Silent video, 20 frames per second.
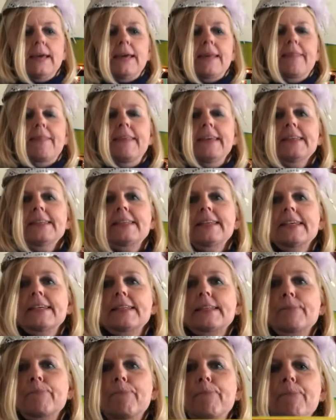This is
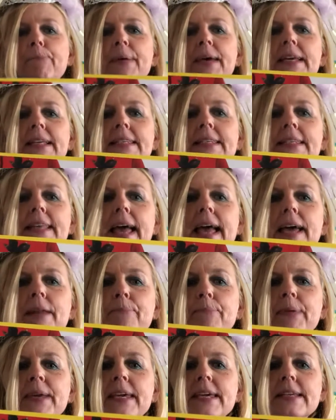bits
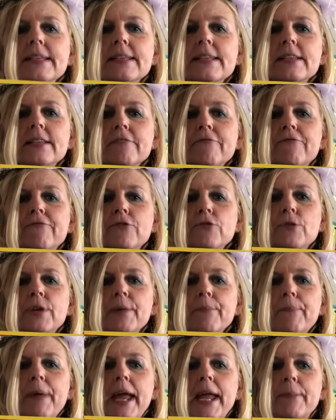and pieces of food
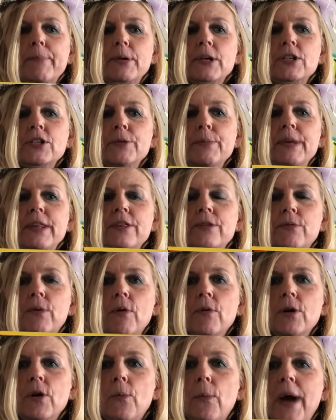and paper to be
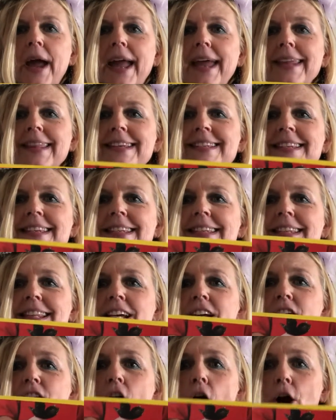thrown away. This is the
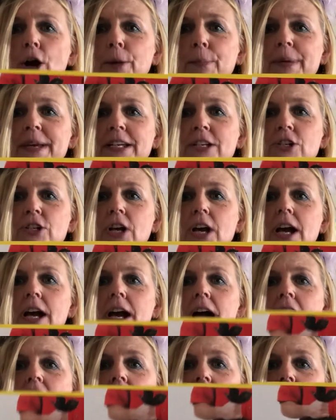garbage.
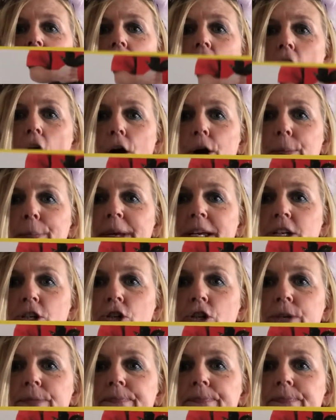Garbage.